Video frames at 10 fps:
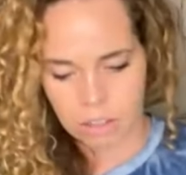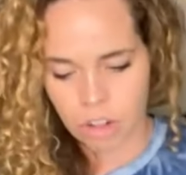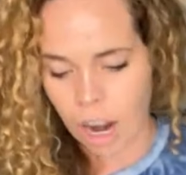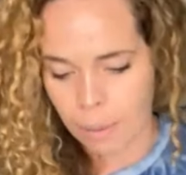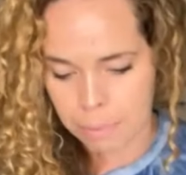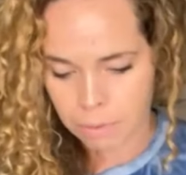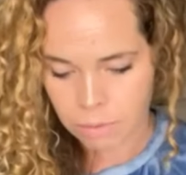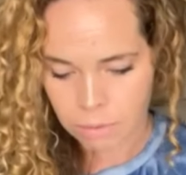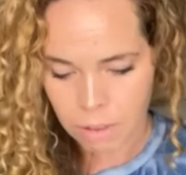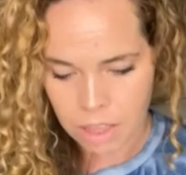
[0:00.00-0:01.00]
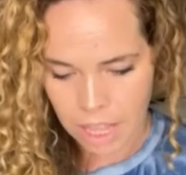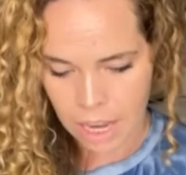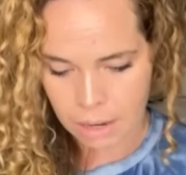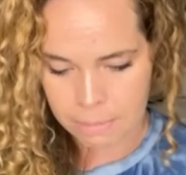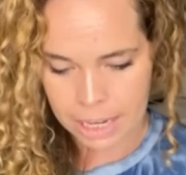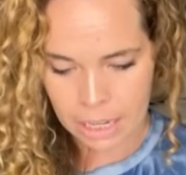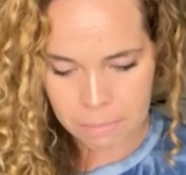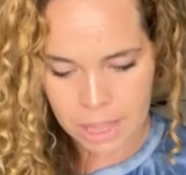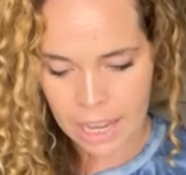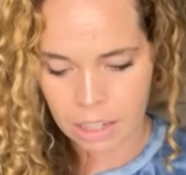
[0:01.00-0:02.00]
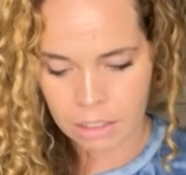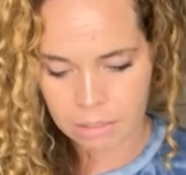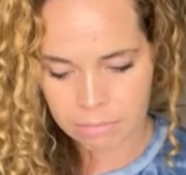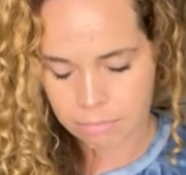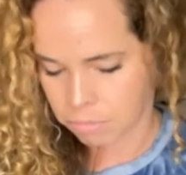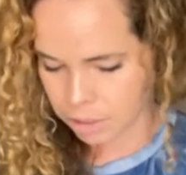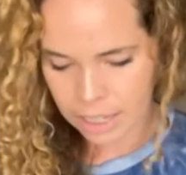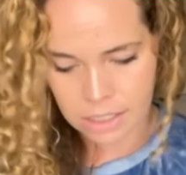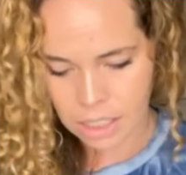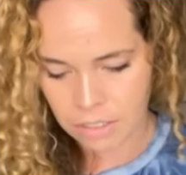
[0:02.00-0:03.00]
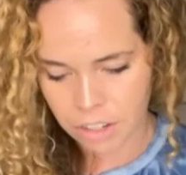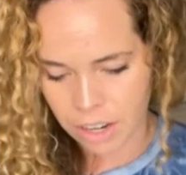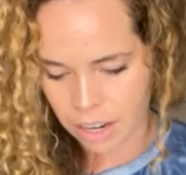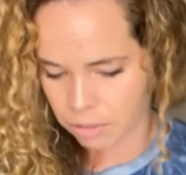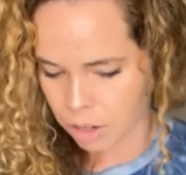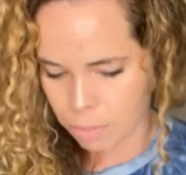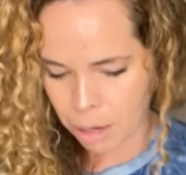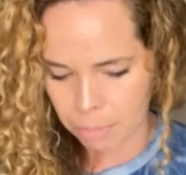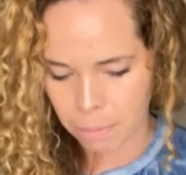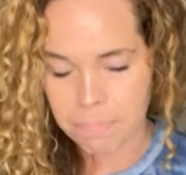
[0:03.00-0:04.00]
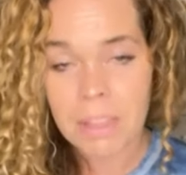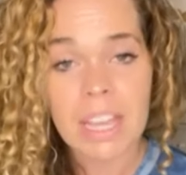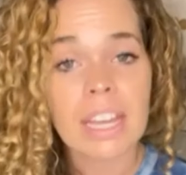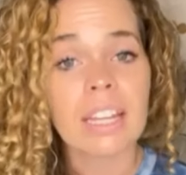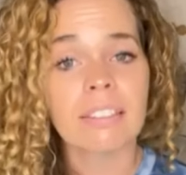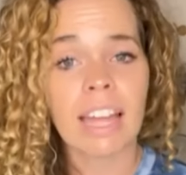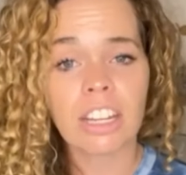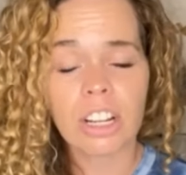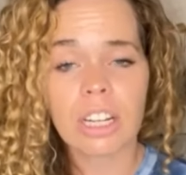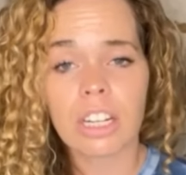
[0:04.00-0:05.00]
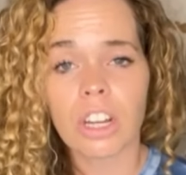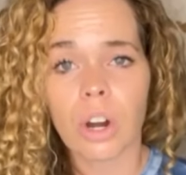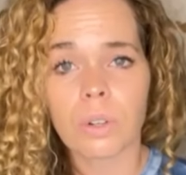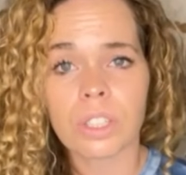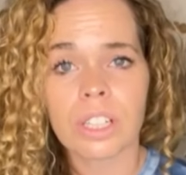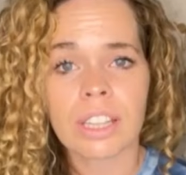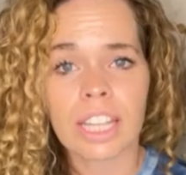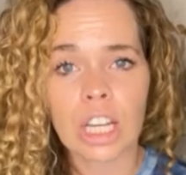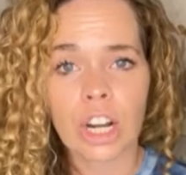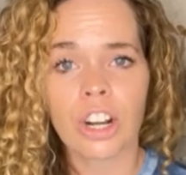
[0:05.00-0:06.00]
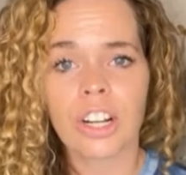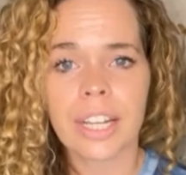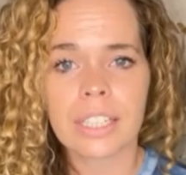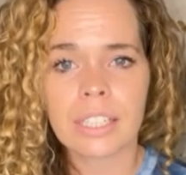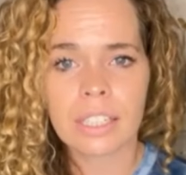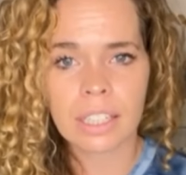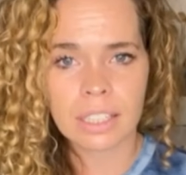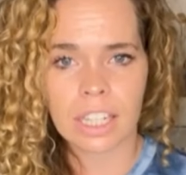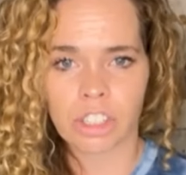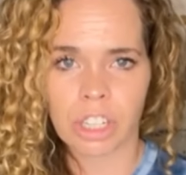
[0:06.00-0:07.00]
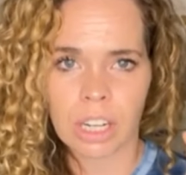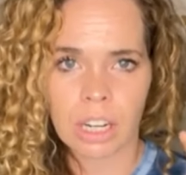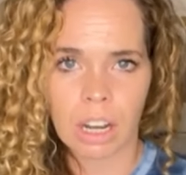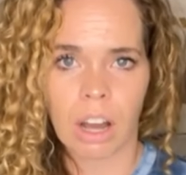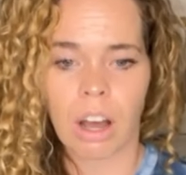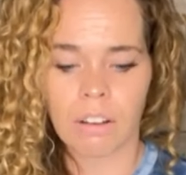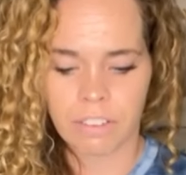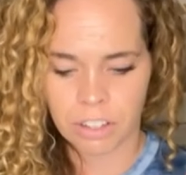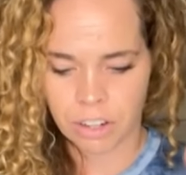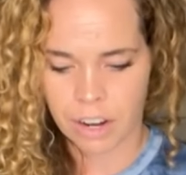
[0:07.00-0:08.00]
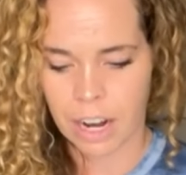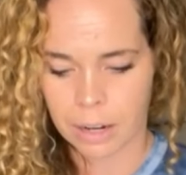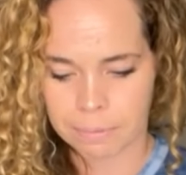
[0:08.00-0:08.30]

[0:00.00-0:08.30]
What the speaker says: drop thin, medium, thick, density of your hair, no problem. Then you're gonna note the current condition of your hair.